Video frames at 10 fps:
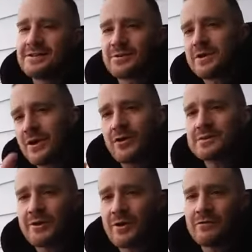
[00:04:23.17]
So he
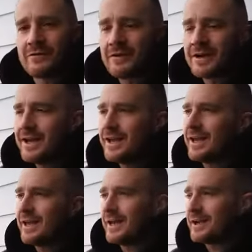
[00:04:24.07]
calls me over
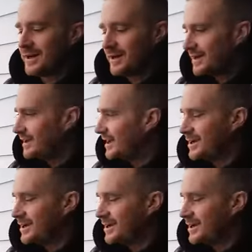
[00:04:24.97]
and uh,